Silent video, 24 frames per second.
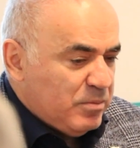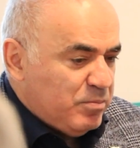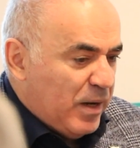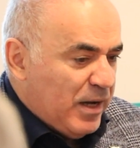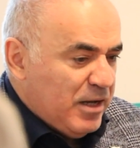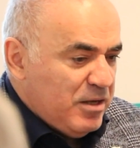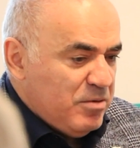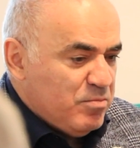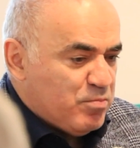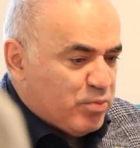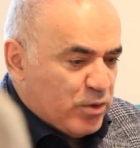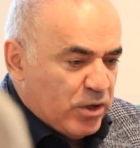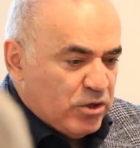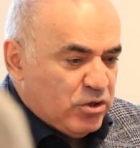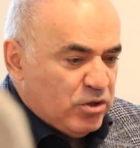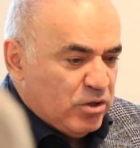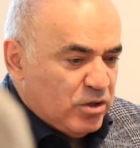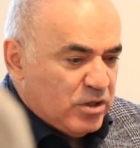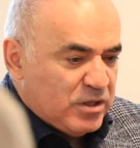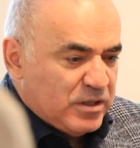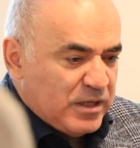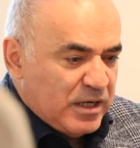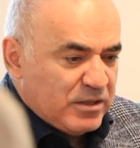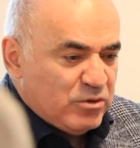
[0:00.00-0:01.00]
my
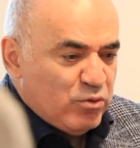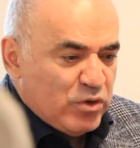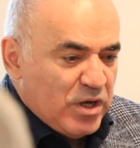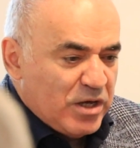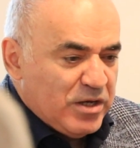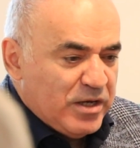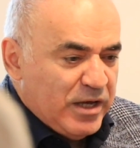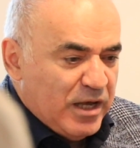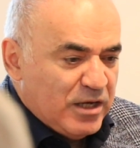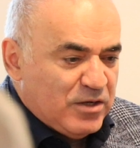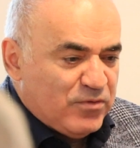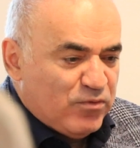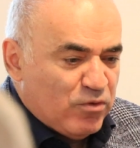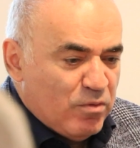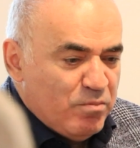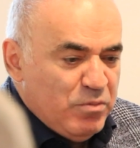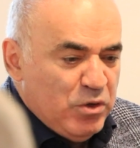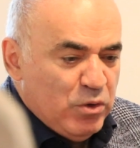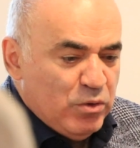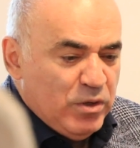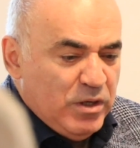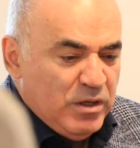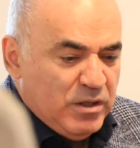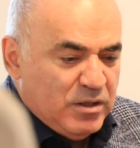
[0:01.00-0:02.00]
impressions, as you can guess, from
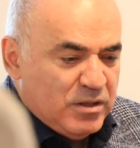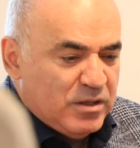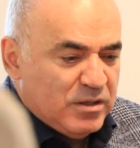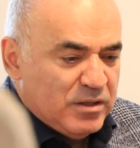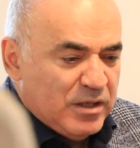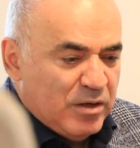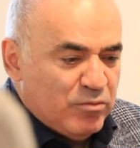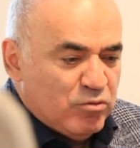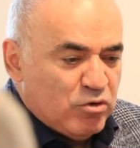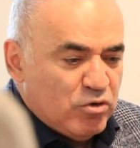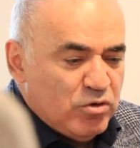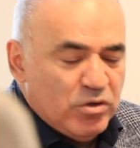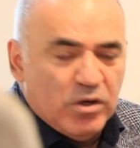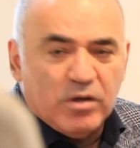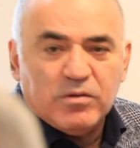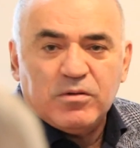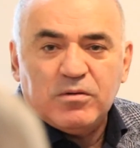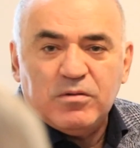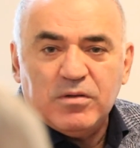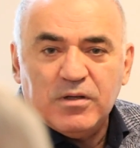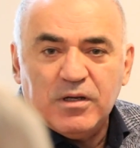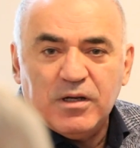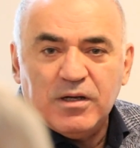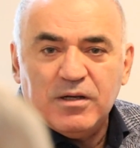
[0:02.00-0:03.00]
Munich, they were
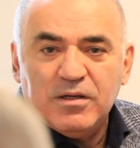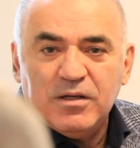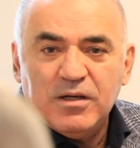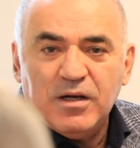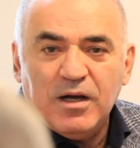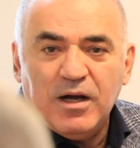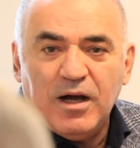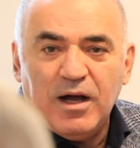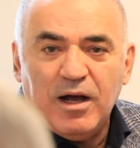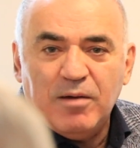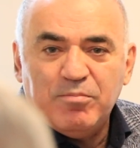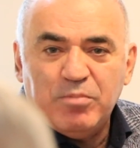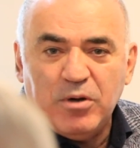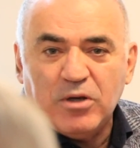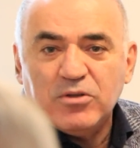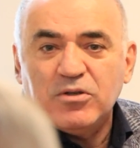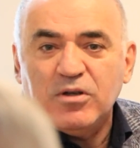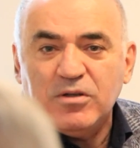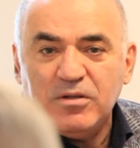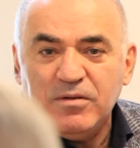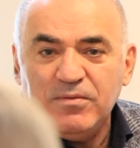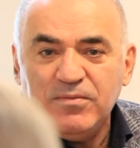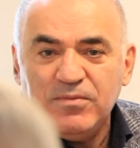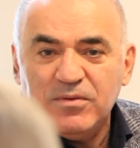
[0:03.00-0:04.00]
not
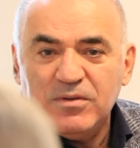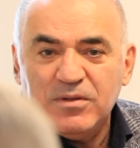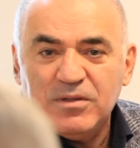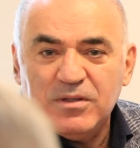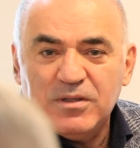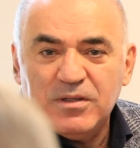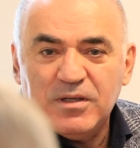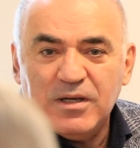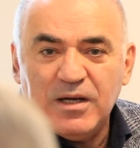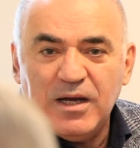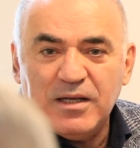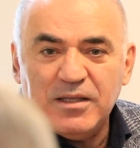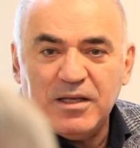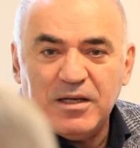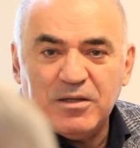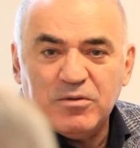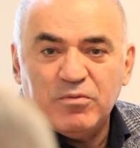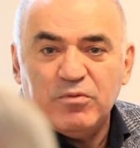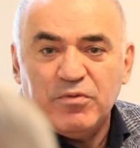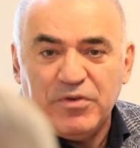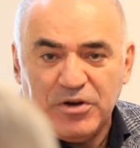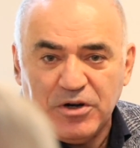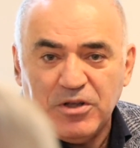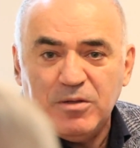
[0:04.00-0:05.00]
positive. I think
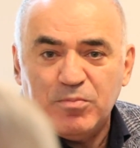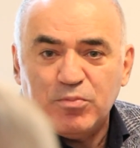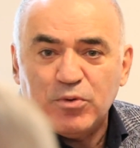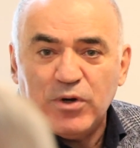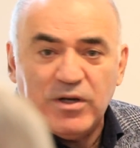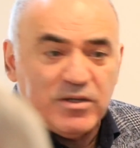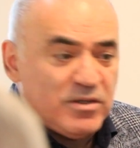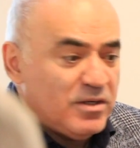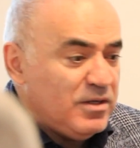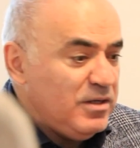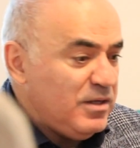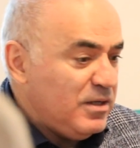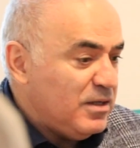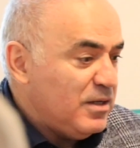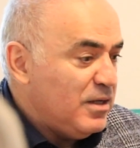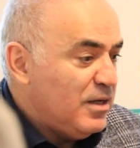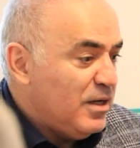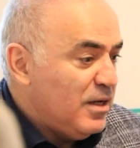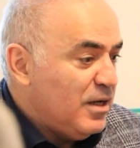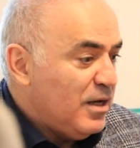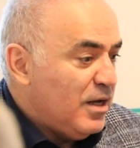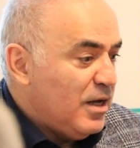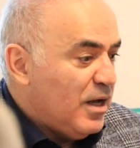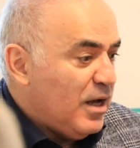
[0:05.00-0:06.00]
it's very depressing.
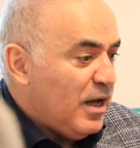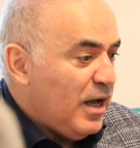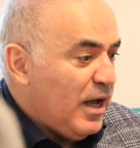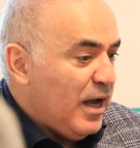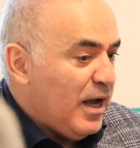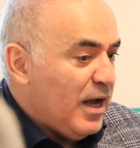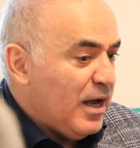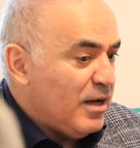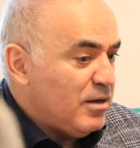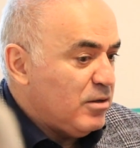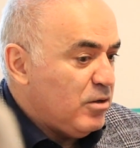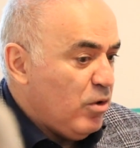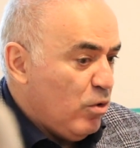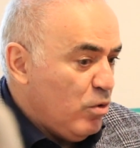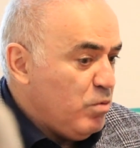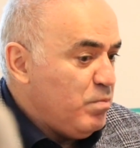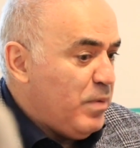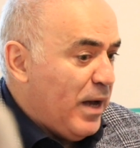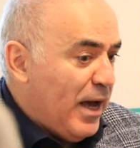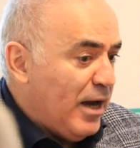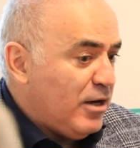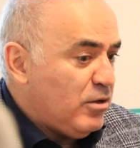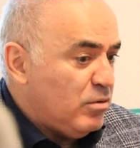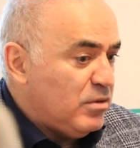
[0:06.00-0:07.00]
And going
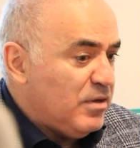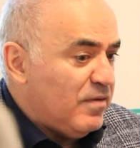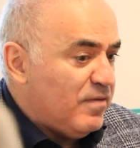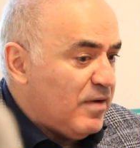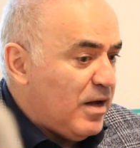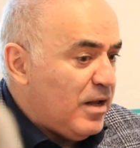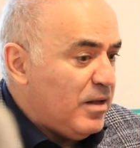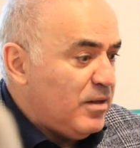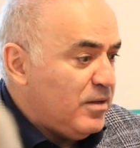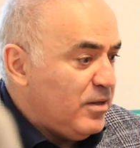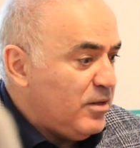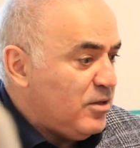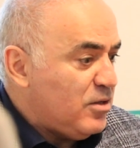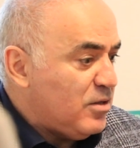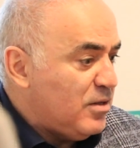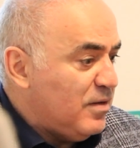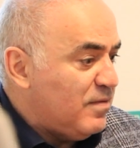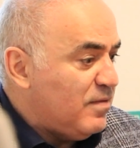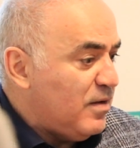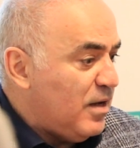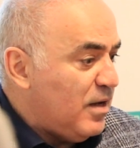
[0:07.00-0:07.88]
back to Navalny's